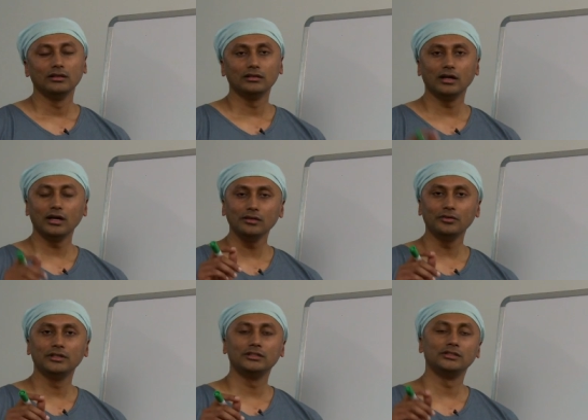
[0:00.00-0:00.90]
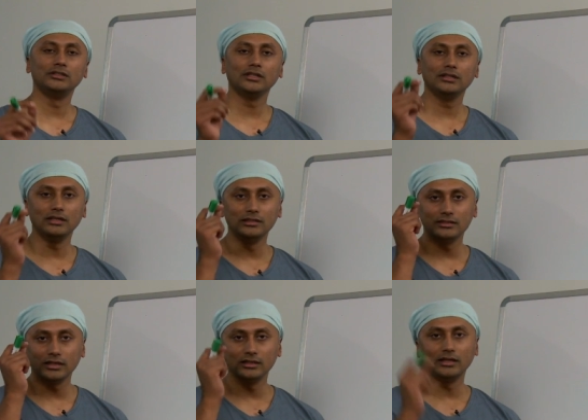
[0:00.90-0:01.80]
The other one is to check
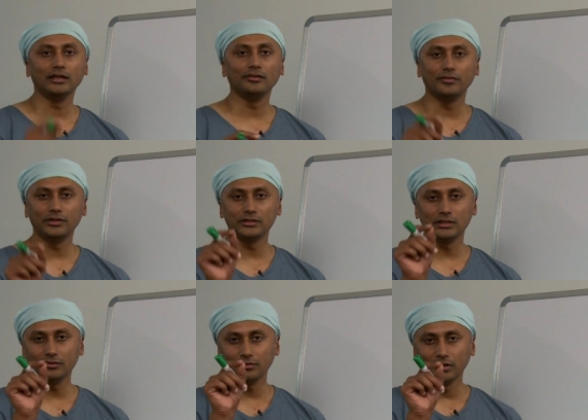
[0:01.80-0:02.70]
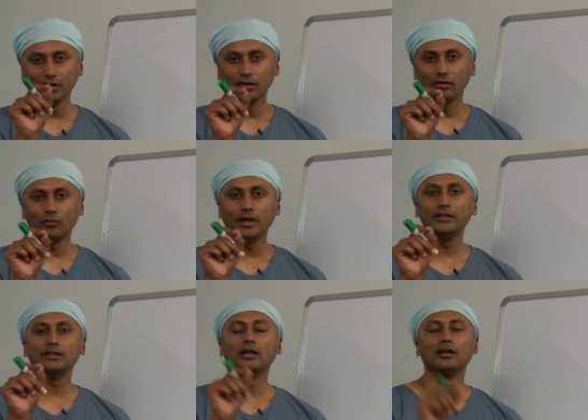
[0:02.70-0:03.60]
inside the eye whether there is any
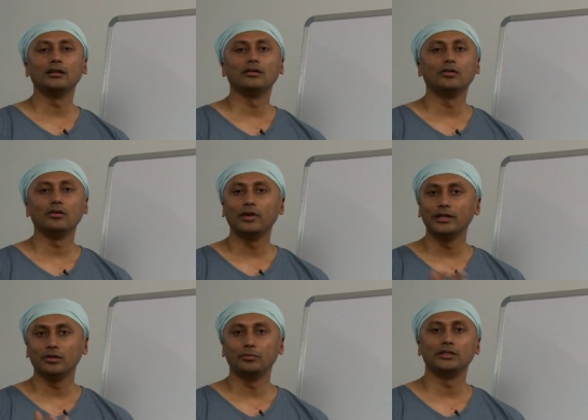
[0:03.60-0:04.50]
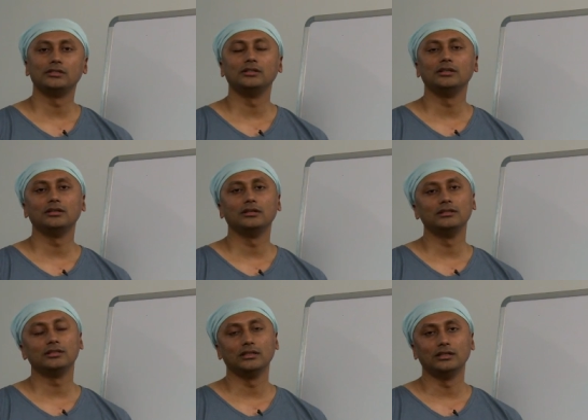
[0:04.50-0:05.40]
white color or white opacity
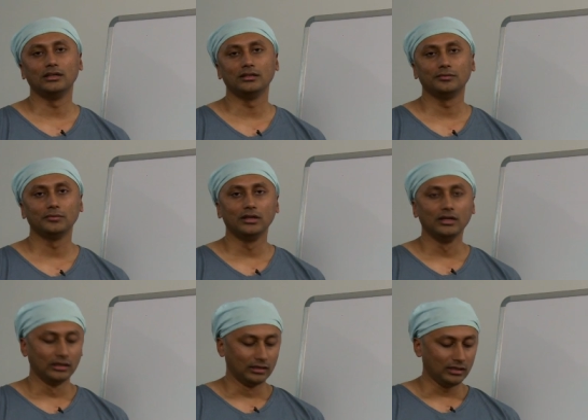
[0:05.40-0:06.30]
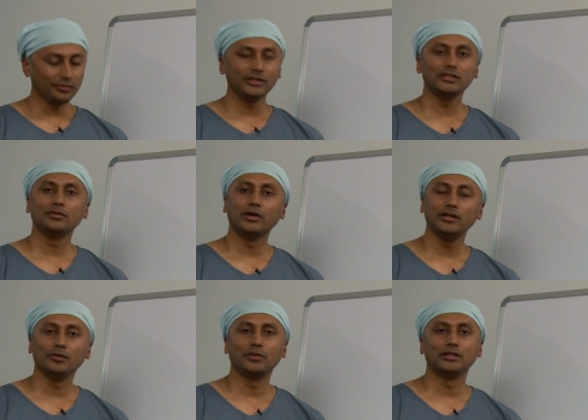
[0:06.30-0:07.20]
inside the eye. If there is a
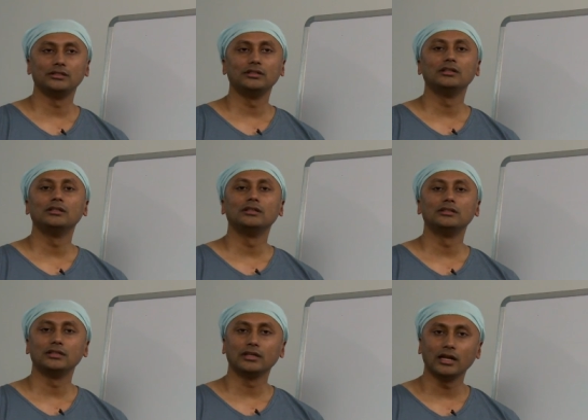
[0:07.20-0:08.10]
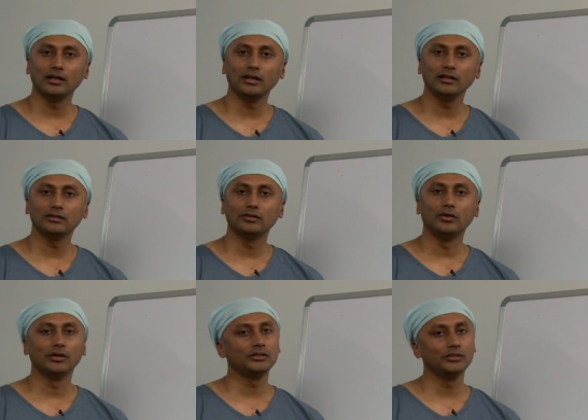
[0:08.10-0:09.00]
white opacity, then there is a cataract
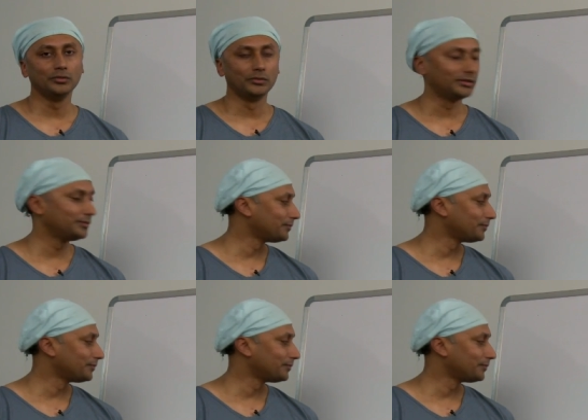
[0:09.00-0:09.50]
or a tumor.